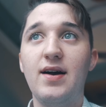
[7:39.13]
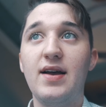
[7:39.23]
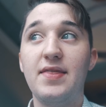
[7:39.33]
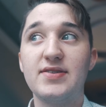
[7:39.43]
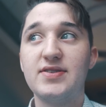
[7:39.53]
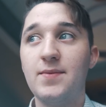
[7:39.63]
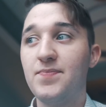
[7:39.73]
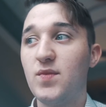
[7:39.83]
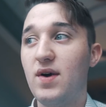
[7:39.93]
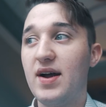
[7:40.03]
And that's
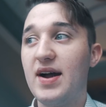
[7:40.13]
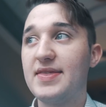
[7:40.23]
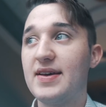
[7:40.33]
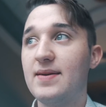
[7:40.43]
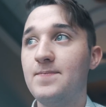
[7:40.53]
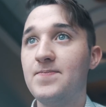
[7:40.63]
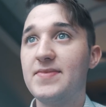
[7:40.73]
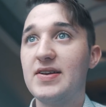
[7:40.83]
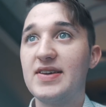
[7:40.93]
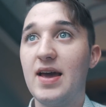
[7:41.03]
why I think
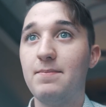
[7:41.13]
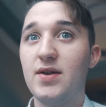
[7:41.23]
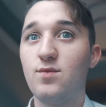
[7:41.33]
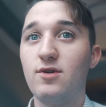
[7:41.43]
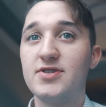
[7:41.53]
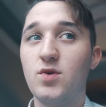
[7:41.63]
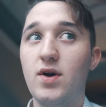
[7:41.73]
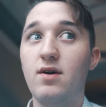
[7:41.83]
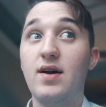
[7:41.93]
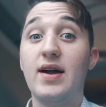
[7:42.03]
this campaign works so
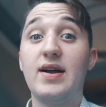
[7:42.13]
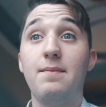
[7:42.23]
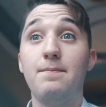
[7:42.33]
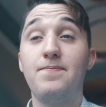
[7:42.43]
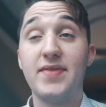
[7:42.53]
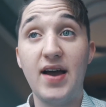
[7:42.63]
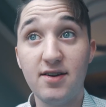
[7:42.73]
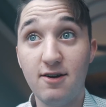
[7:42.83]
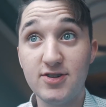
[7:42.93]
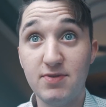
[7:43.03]
well. I got 9
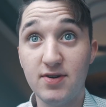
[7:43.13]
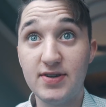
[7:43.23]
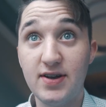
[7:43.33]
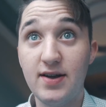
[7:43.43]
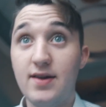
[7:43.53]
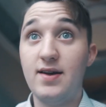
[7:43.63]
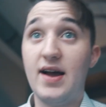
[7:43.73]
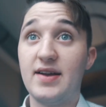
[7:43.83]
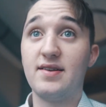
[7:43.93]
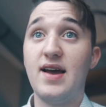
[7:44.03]
calls booked.
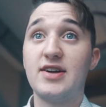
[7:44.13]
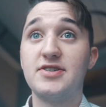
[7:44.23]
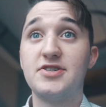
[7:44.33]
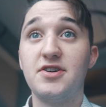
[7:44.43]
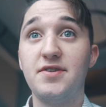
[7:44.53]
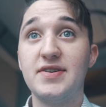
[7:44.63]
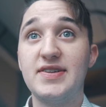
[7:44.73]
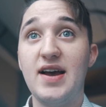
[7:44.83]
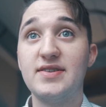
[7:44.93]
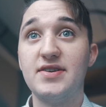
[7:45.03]
I can actually show you the
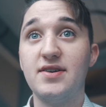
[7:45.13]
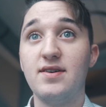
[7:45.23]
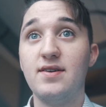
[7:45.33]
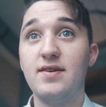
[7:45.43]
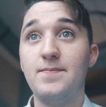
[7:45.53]
stats here.